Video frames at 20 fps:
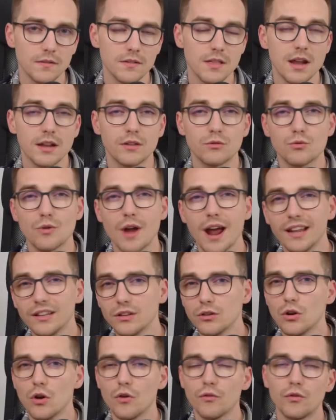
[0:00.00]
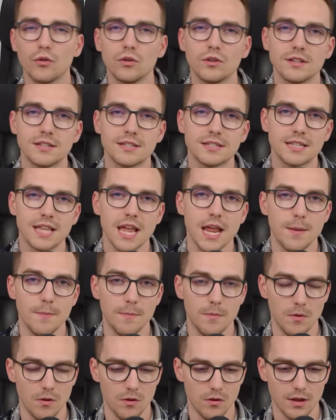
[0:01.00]
They're trying to go for the same
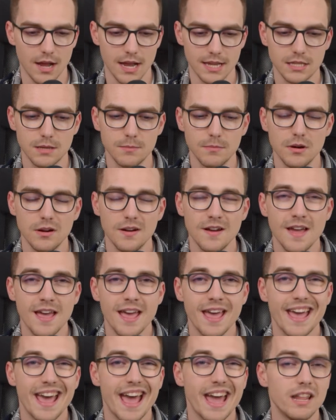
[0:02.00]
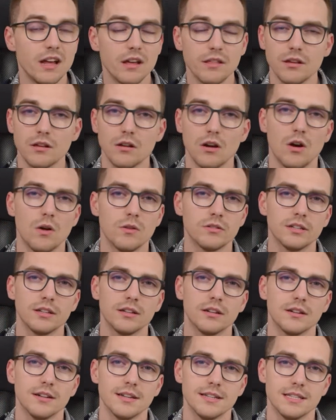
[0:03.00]
customer, and I think
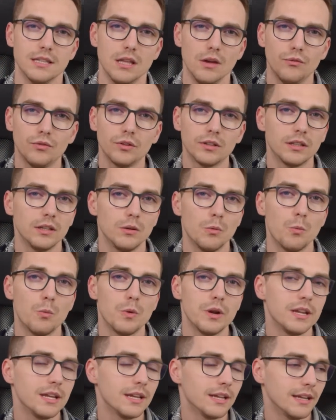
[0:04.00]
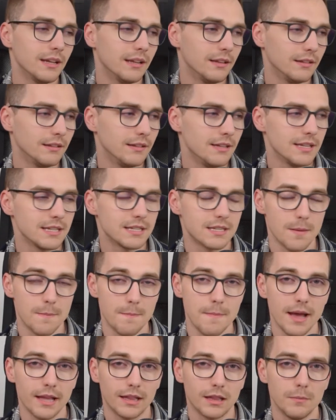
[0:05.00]
HostGator is definitely winning in this
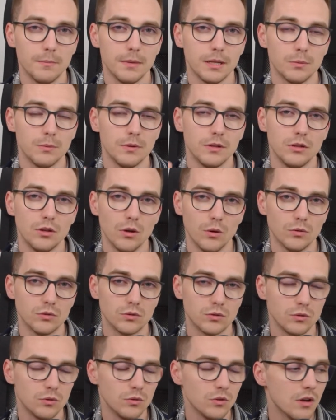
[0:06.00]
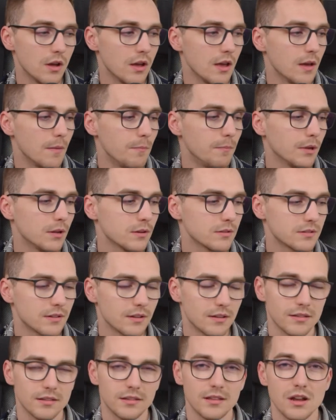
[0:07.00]
battle between those two, because
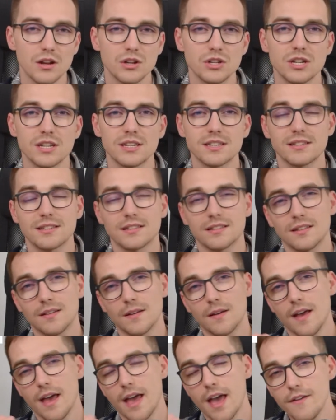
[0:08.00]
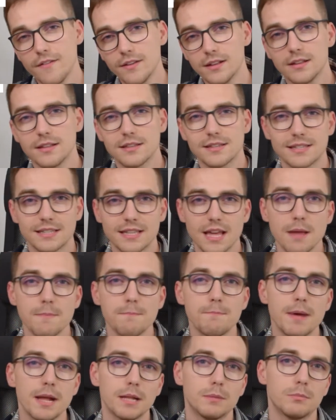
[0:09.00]
they're just having the same bad